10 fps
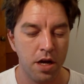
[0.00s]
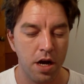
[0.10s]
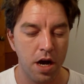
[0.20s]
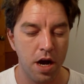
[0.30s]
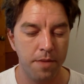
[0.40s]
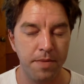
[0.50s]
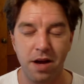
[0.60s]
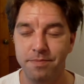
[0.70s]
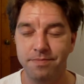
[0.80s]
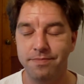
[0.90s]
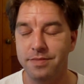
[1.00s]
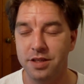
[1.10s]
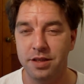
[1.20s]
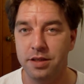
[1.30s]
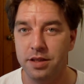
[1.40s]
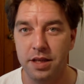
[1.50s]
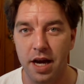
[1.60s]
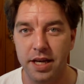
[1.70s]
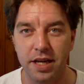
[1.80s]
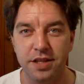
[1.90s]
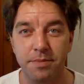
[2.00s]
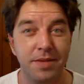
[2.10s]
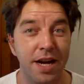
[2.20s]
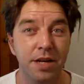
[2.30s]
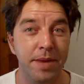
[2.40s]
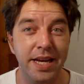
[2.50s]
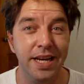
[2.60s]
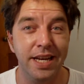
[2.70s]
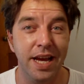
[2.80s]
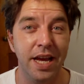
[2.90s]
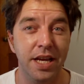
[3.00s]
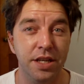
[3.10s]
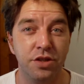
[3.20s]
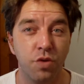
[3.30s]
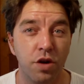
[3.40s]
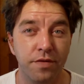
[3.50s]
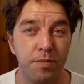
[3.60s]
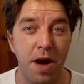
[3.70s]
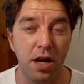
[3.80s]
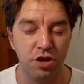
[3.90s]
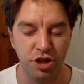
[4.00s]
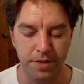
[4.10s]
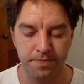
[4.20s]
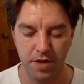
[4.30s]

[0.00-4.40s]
I guess I'm kind of making a sort of apology.